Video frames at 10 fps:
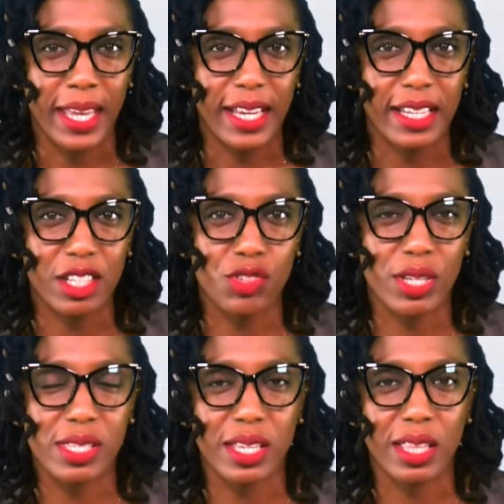In
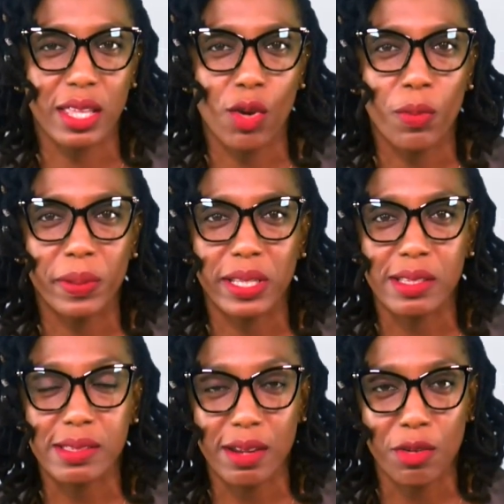addressing the
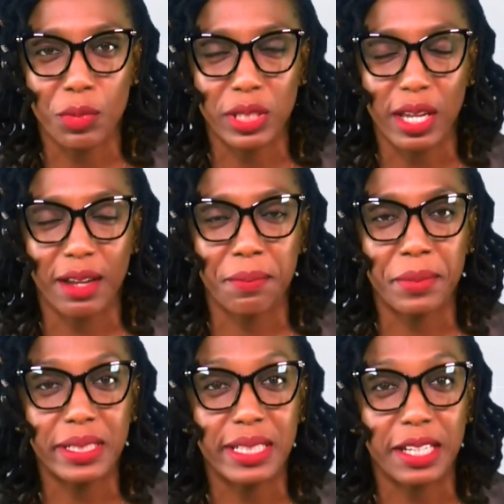opening ceremony on
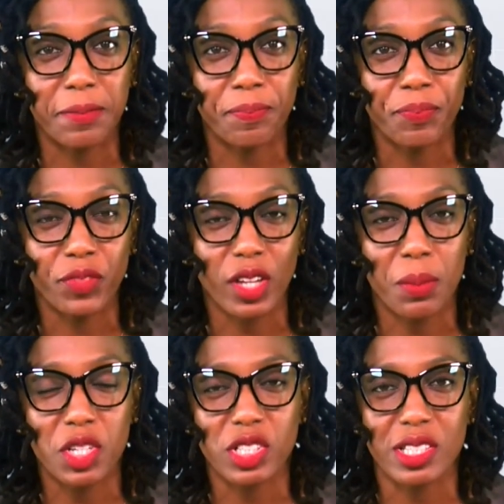Monday,
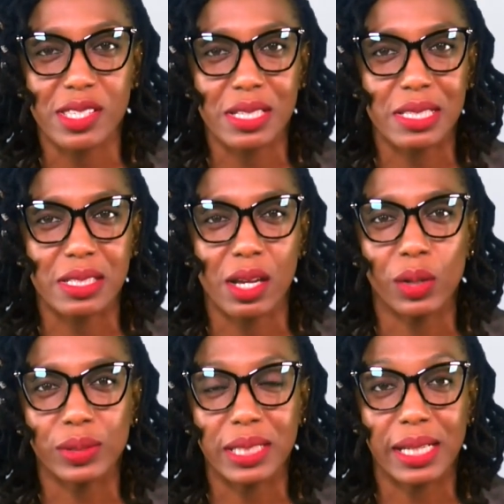Commissioner Sutton
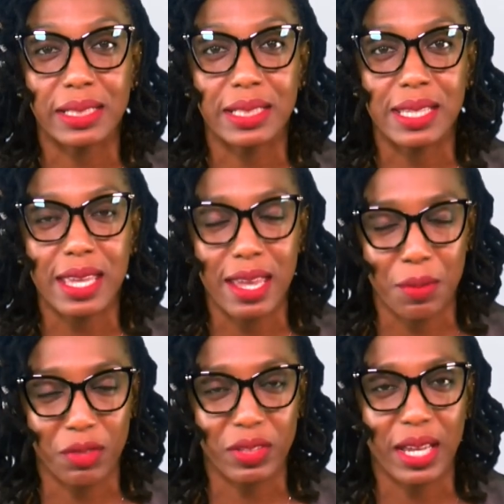outlined the
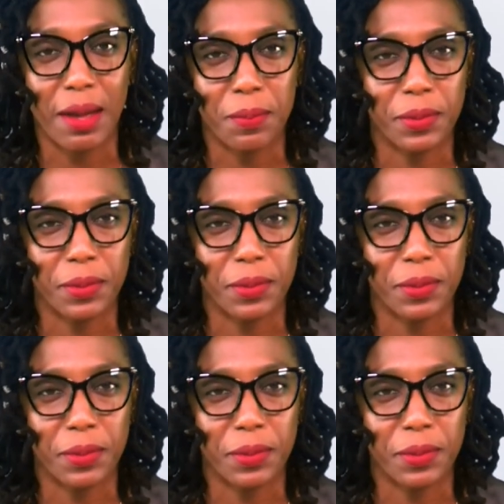aim of the camp.